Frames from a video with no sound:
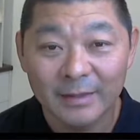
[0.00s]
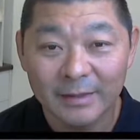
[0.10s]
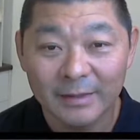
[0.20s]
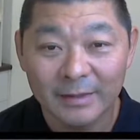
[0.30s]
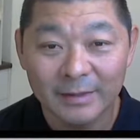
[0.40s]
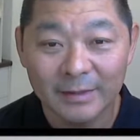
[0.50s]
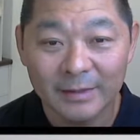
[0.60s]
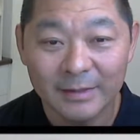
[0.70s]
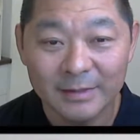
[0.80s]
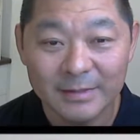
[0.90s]

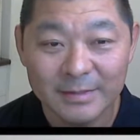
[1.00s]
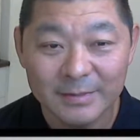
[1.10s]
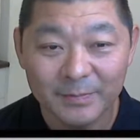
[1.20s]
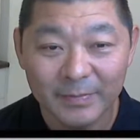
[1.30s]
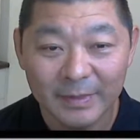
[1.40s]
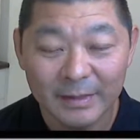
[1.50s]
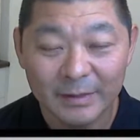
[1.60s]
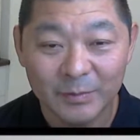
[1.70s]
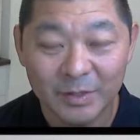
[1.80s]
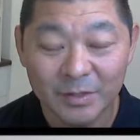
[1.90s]
And
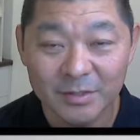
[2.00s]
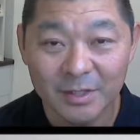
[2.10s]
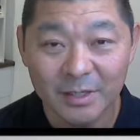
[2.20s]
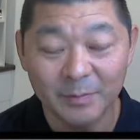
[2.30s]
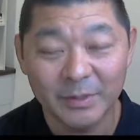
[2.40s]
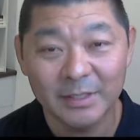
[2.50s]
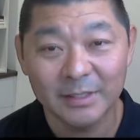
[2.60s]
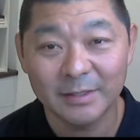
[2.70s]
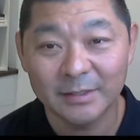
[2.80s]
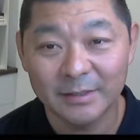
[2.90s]
because the
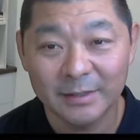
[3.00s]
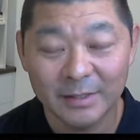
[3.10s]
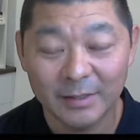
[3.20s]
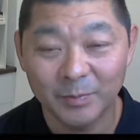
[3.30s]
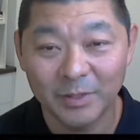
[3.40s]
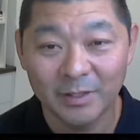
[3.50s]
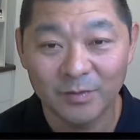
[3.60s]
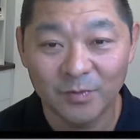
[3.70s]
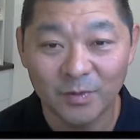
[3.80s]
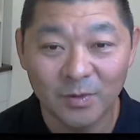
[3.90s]
company that I
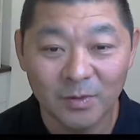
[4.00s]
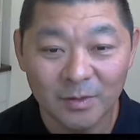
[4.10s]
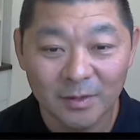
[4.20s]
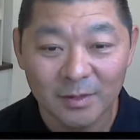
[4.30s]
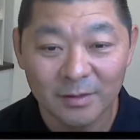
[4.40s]
applied for,